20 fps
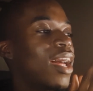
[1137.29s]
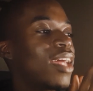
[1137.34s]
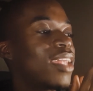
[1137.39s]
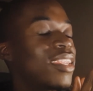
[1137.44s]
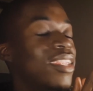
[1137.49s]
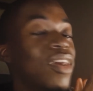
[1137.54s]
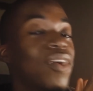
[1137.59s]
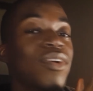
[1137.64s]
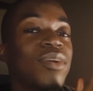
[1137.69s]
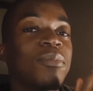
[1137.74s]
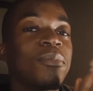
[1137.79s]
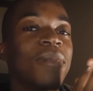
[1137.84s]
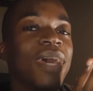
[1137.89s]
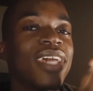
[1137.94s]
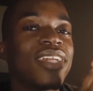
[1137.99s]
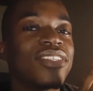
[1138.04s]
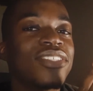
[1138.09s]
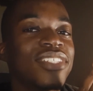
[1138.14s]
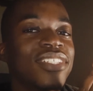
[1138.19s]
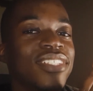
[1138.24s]
Now
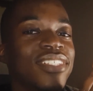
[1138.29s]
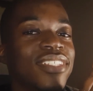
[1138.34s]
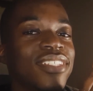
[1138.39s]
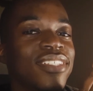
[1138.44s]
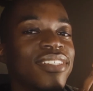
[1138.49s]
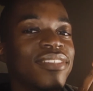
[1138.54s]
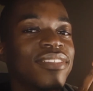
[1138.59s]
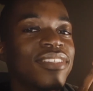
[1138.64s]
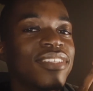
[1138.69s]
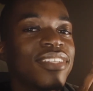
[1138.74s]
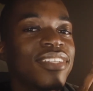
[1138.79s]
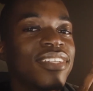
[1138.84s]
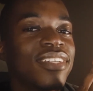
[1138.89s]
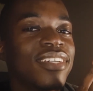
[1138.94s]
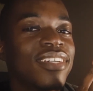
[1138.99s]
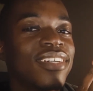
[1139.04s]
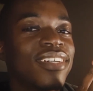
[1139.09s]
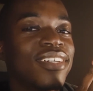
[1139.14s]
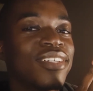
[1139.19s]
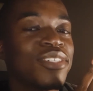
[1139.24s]
imagine
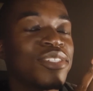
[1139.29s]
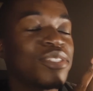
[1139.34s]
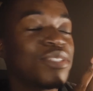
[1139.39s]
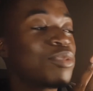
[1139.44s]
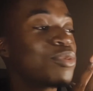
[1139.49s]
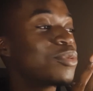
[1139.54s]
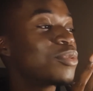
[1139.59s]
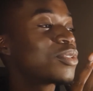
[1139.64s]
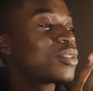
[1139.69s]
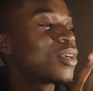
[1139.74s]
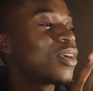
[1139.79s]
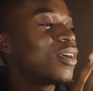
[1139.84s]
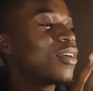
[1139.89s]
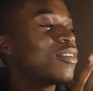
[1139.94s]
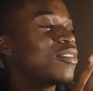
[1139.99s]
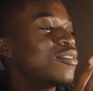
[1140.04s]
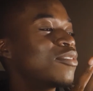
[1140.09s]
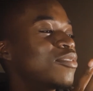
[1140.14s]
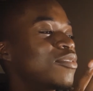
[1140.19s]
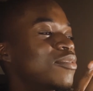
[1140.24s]
a shoot
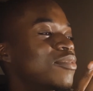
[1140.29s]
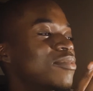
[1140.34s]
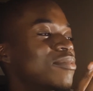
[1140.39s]
of